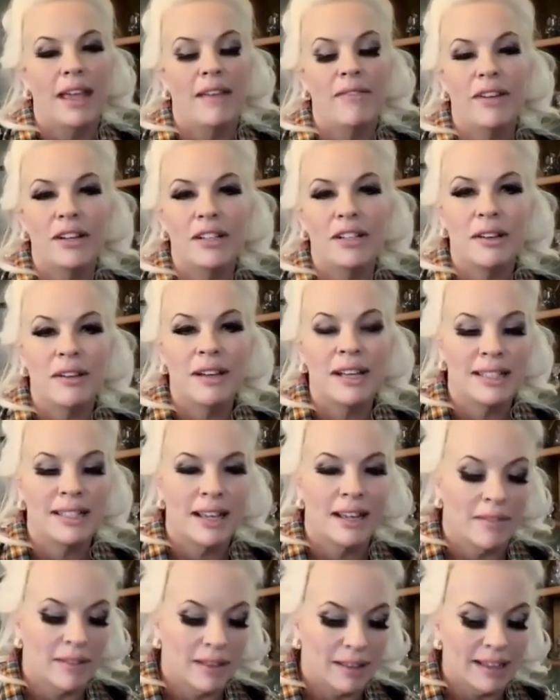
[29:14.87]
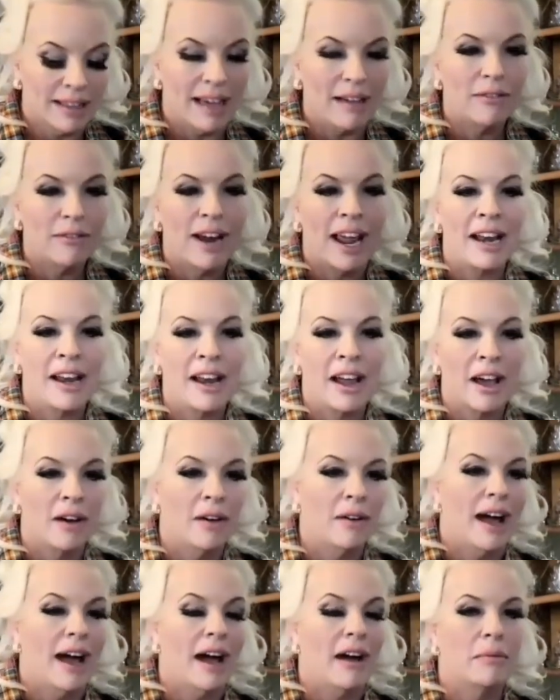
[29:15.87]
You're doing that. Let Ray know
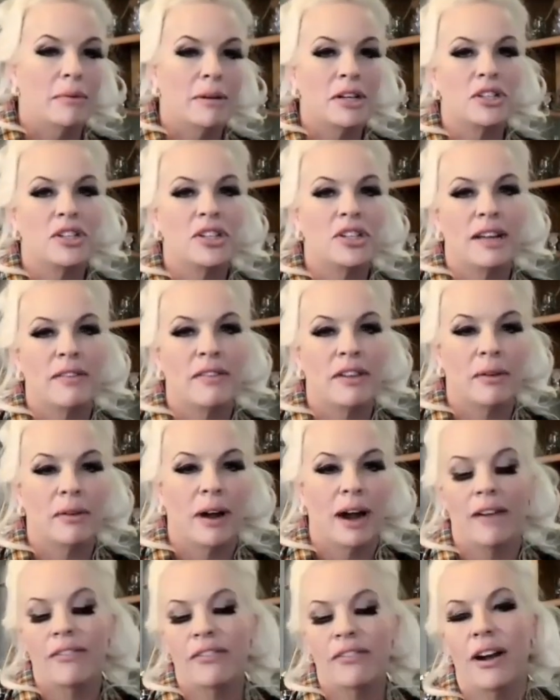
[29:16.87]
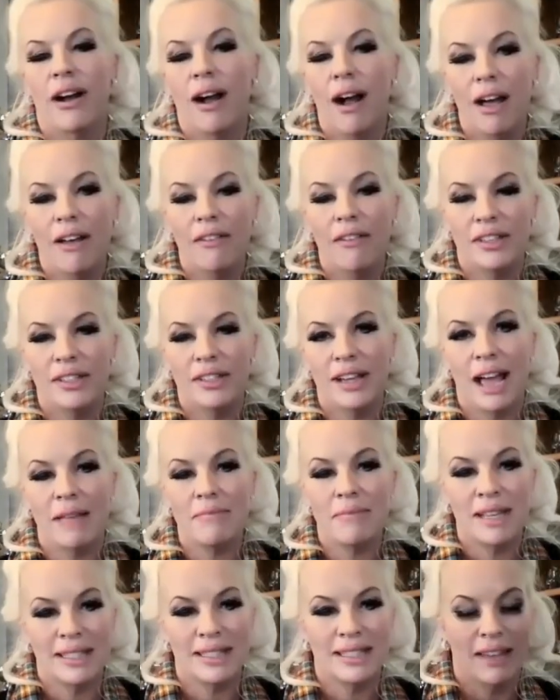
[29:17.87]
how appreciative you are for all of the time
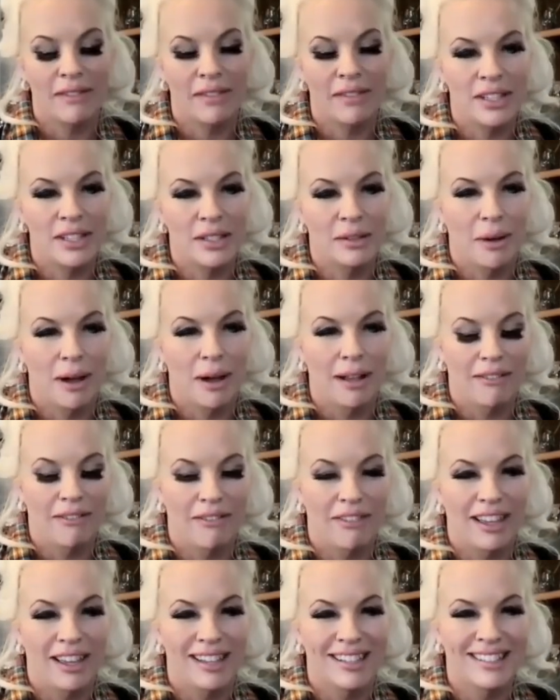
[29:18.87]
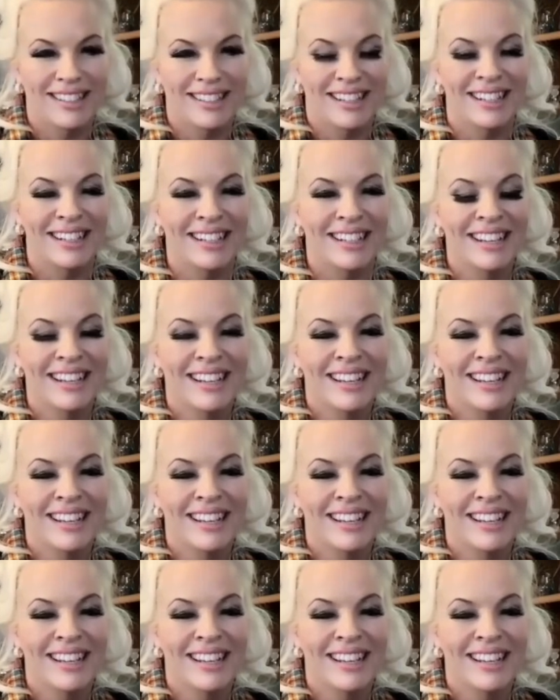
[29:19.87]
he's given to all of this. And